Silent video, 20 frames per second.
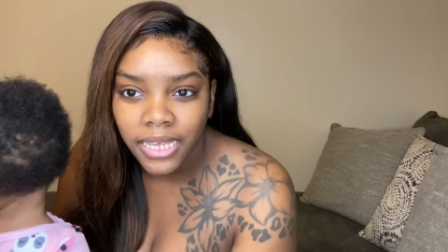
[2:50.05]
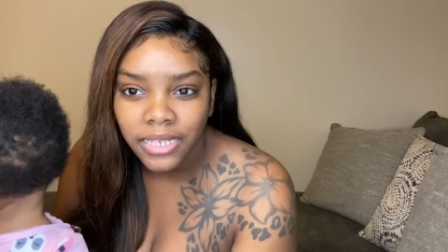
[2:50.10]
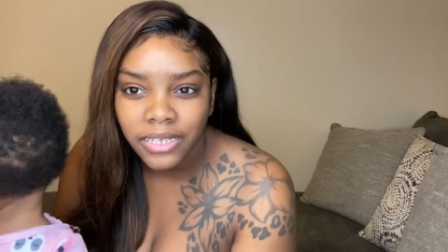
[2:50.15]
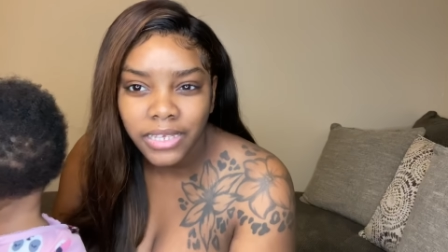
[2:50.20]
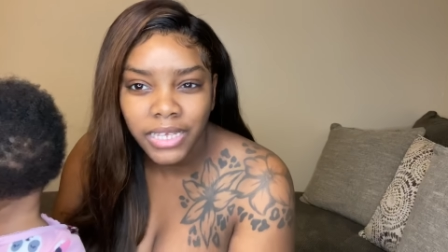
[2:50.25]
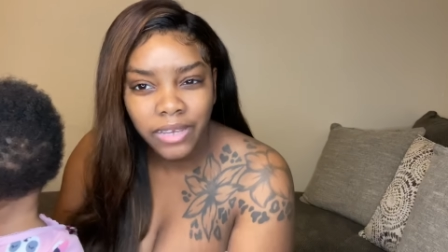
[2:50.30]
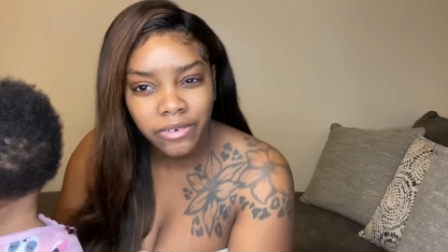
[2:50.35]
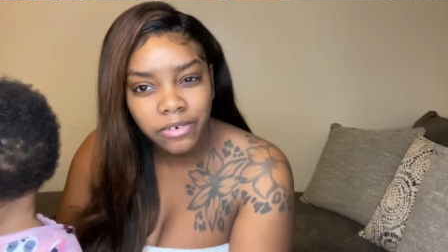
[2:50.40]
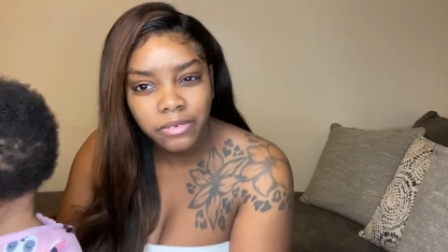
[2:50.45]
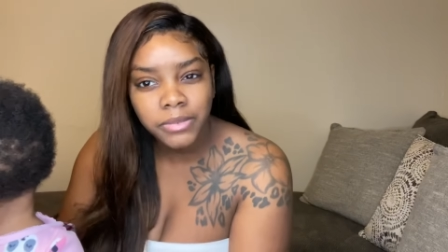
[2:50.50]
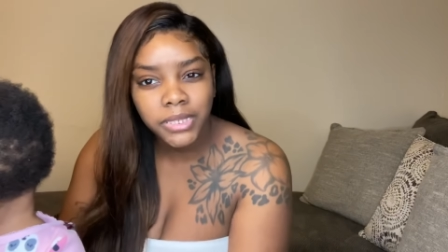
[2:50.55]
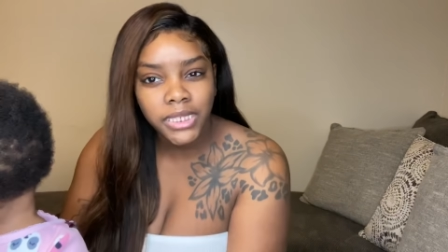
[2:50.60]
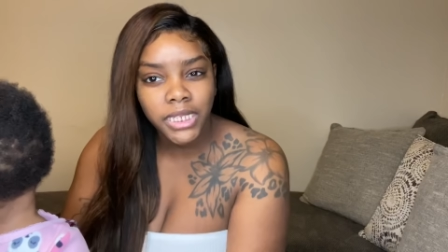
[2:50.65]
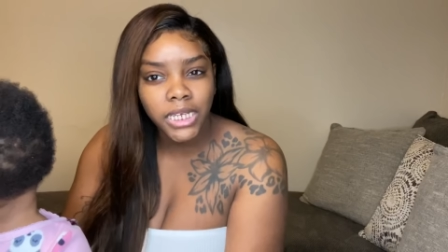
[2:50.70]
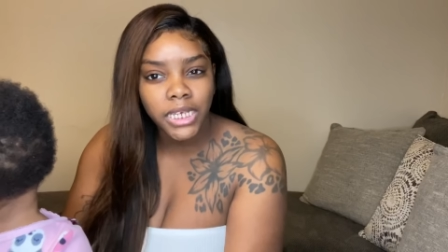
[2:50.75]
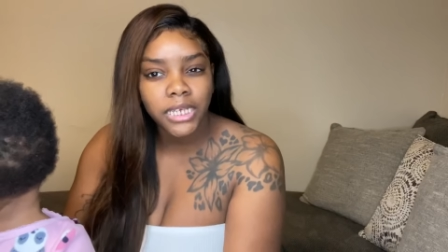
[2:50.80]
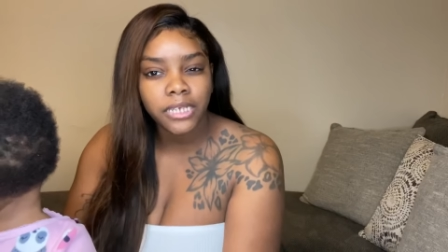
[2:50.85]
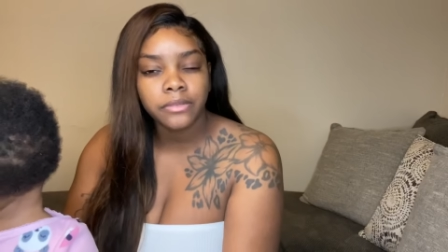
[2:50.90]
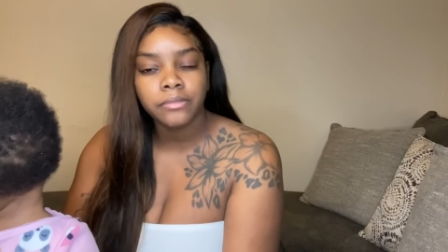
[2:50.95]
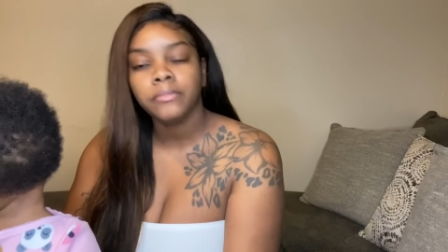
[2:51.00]
You get what I'm
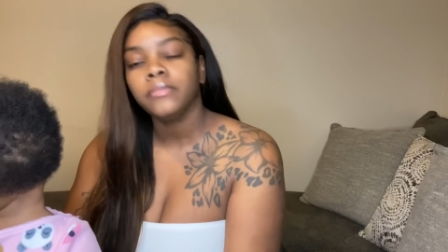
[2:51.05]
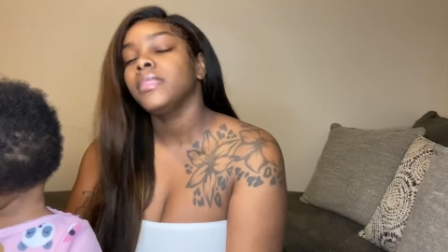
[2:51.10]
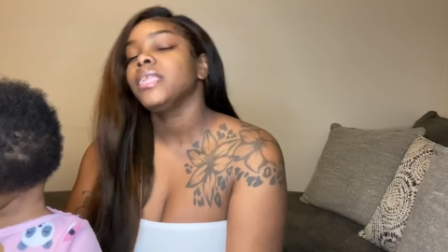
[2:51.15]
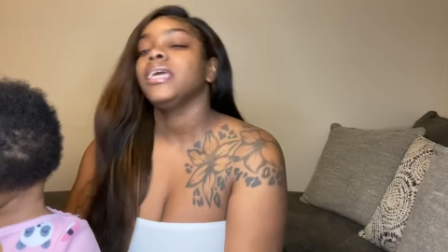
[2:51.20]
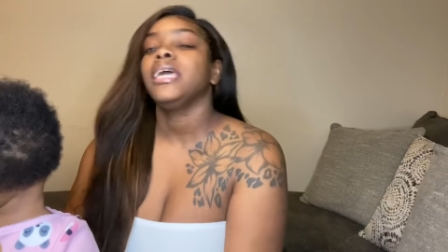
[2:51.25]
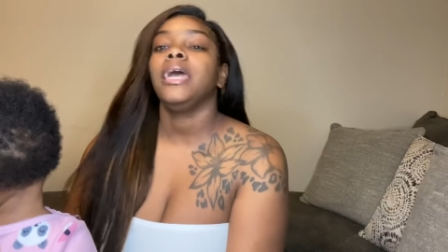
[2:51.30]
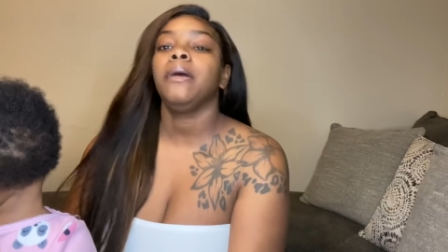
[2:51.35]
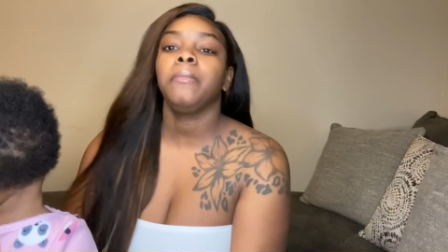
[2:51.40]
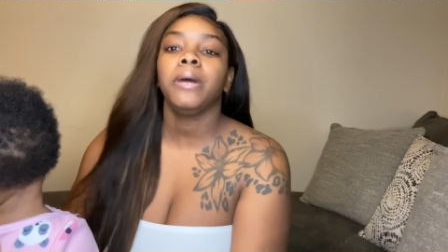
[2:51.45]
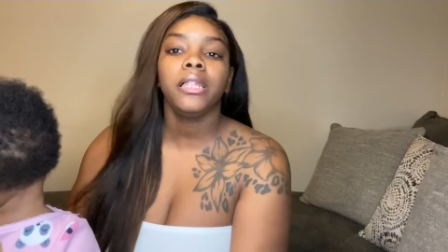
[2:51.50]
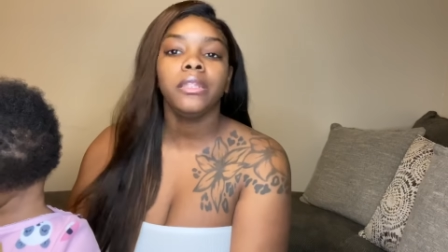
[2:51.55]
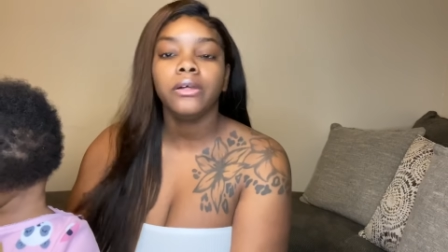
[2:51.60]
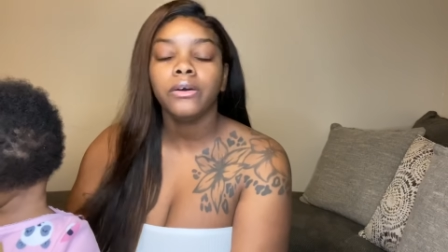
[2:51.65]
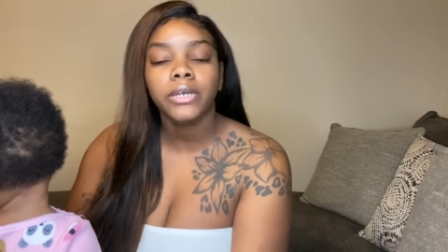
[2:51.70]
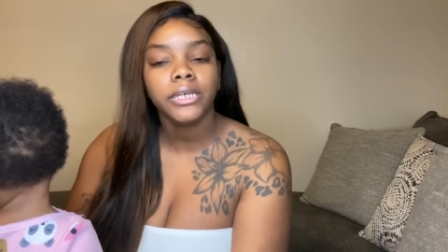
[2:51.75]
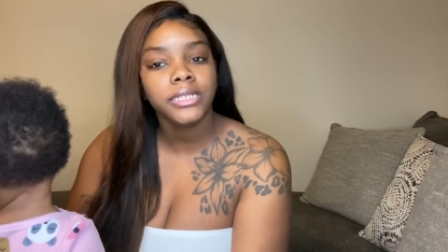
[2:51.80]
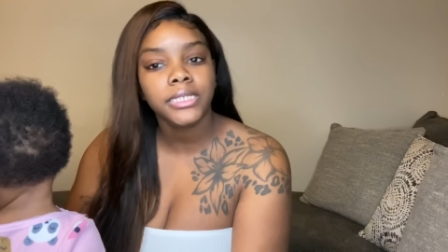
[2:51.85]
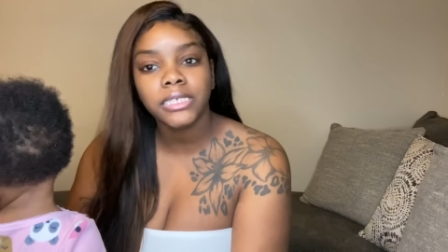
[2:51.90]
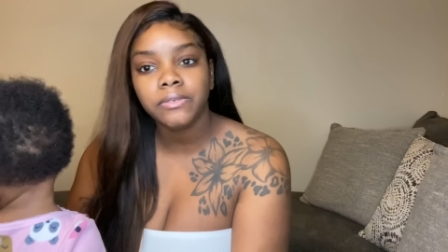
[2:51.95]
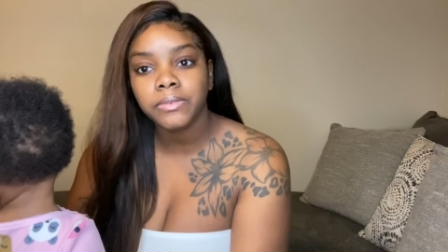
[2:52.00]
saying? And my
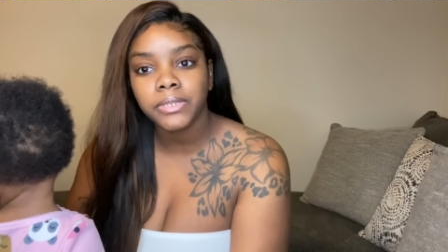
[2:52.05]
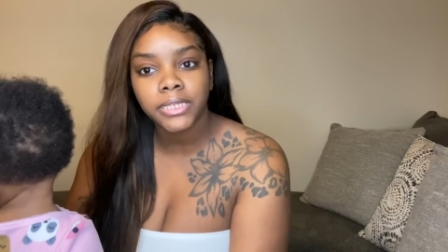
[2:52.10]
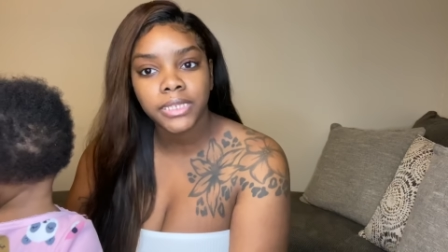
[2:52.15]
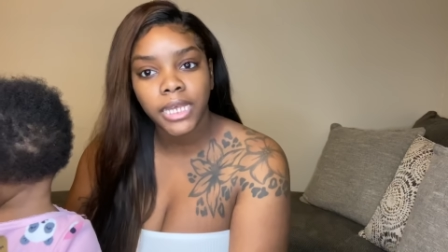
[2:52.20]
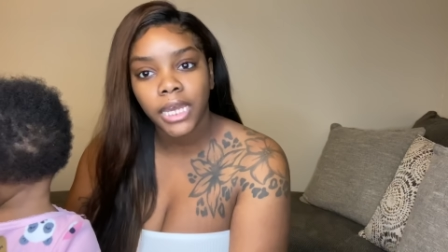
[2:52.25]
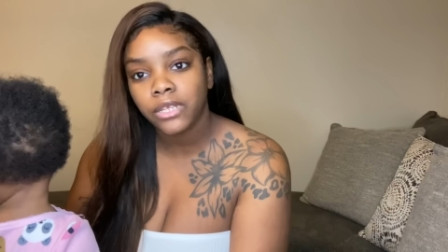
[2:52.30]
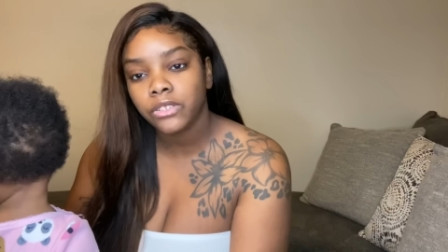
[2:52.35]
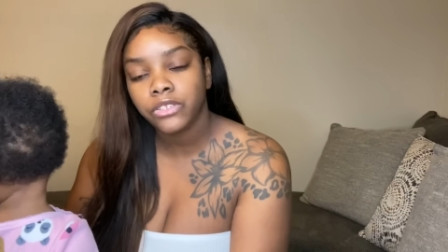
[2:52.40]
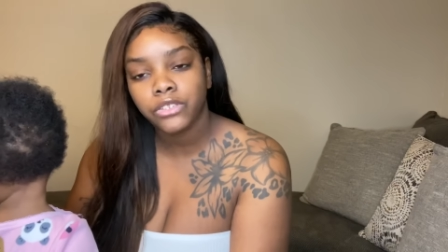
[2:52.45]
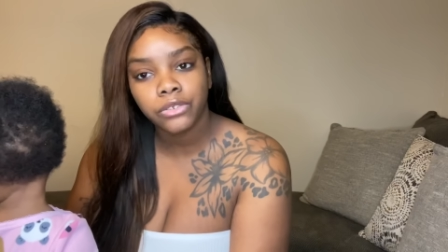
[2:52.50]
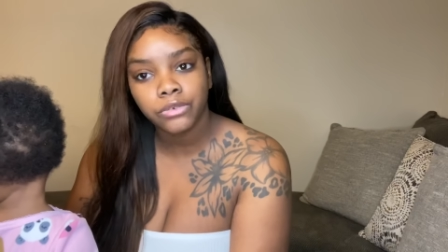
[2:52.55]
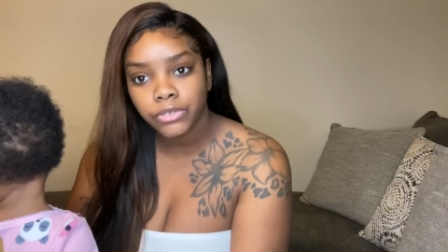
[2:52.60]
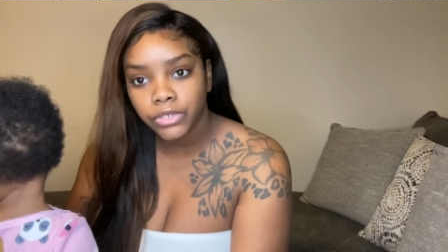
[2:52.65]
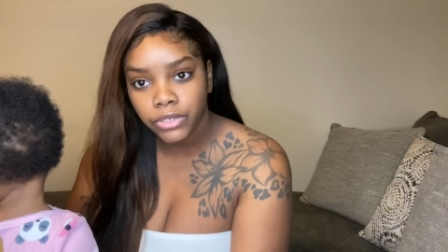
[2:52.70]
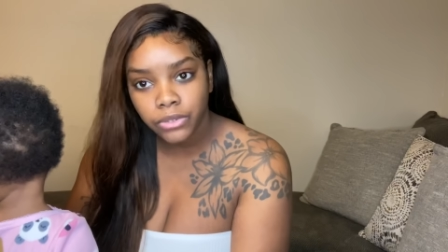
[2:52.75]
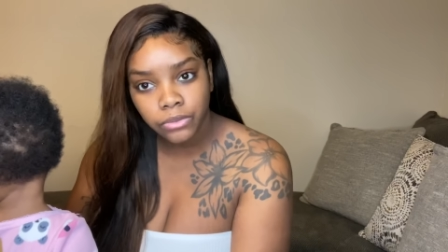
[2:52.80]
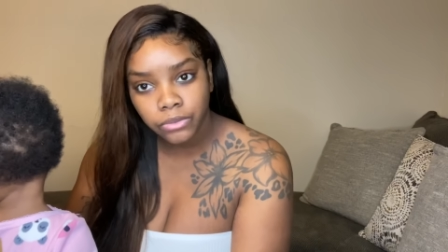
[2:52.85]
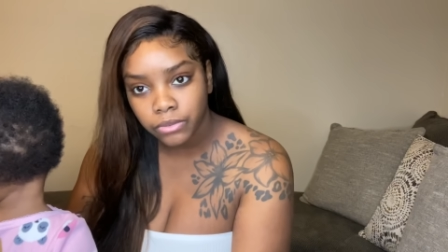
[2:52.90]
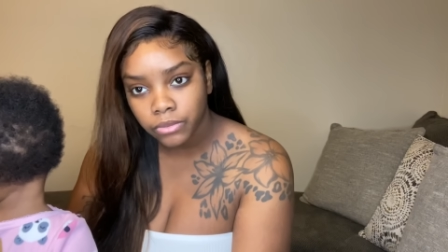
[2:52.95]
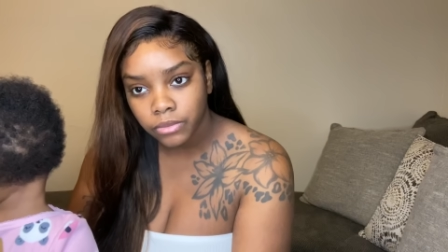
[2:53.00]
loyalty was not to
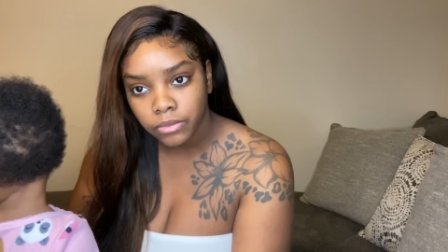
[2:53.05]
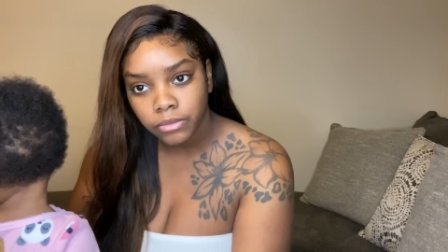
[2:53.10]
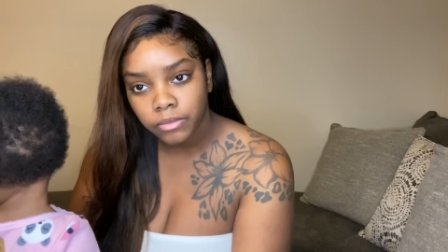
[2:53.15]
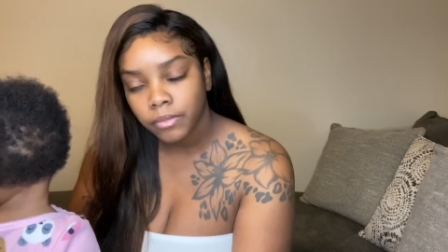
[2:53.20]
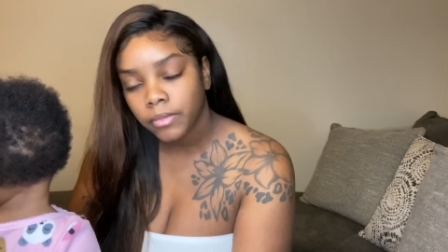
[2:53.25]
you.